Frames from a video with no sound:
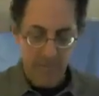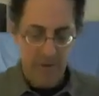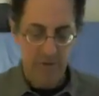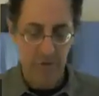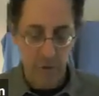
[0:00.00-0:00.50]

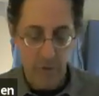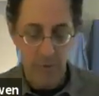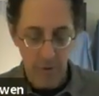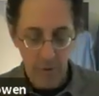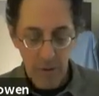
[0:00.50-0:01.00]
It's
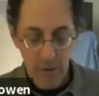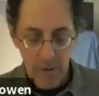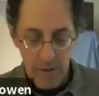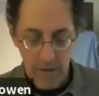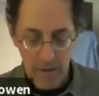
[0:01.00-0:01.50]
doable,
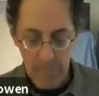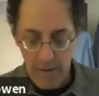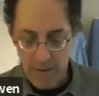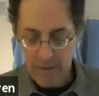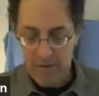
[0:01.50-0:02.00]

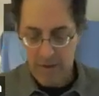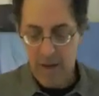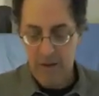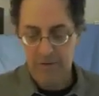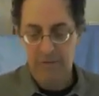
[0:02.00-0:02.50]
and
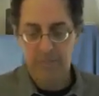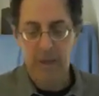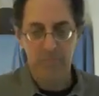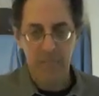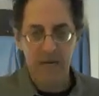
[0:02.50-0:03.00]
I
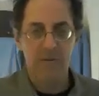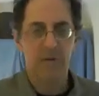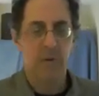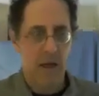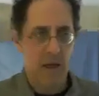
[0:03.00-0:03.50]
suspect many of
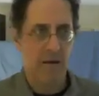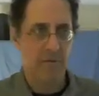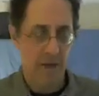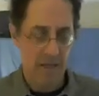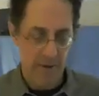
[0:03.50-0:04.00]
you have the
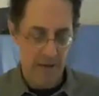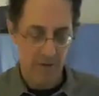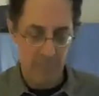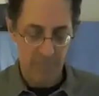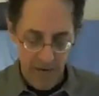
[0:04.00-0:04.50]

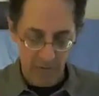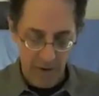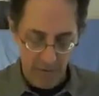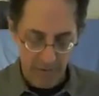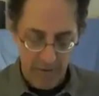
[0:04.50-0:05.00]
mathematical
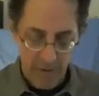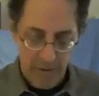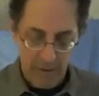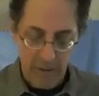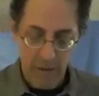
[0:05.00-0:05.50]
background
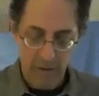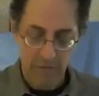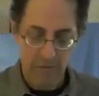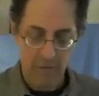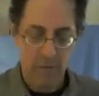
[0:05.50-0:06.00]

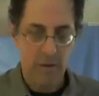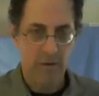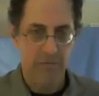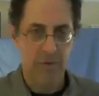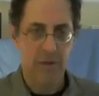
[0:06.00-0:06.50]
to
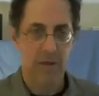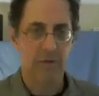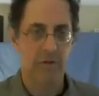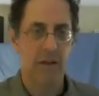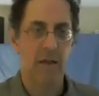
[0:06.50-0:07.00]
fully
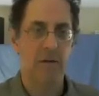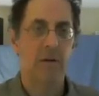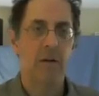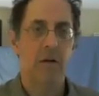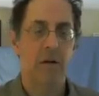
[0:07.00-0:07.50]
understand
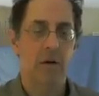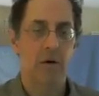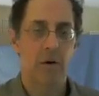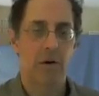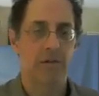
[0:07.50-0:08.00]

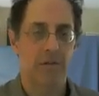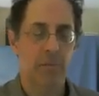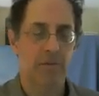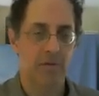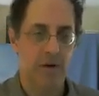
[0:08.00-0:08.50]
all the
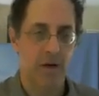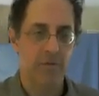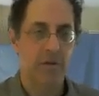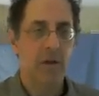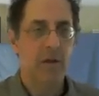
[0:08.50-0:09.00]
steps involved.